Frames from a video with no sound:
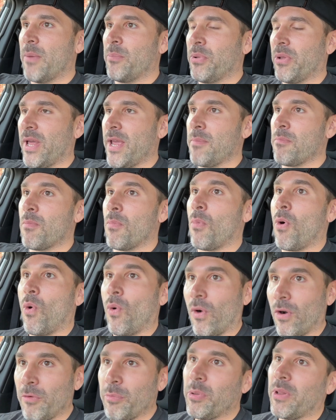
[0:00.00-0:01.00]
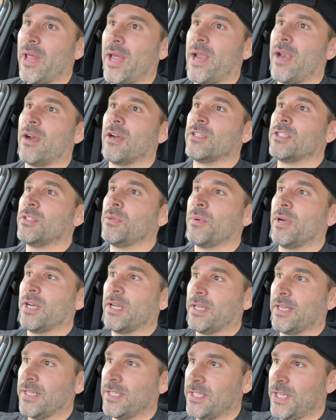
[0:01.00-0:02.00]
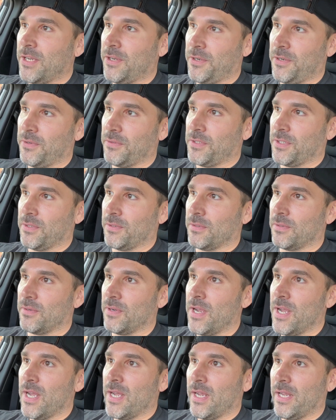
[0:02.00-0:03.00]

play more players. You want to continue to,